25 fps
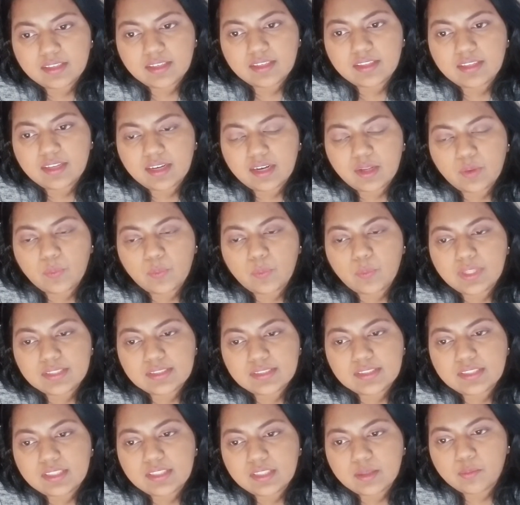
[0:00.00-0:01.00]
And then I went
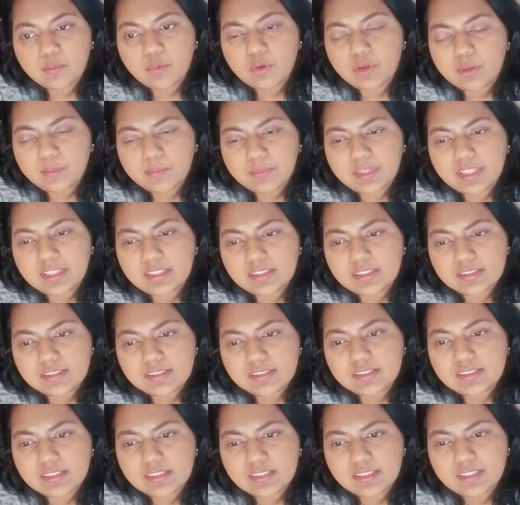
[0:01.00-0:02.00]
to the
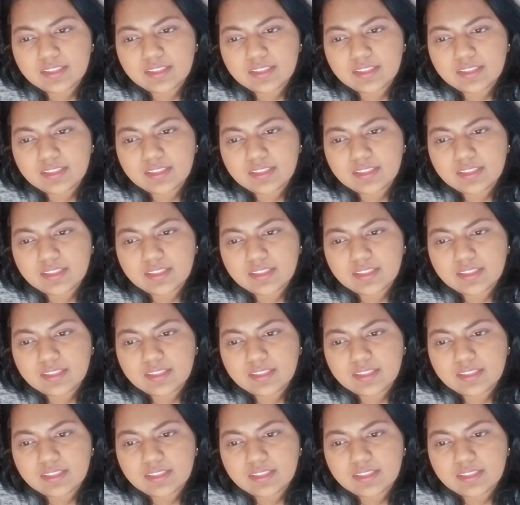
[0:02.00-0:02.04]
appointment.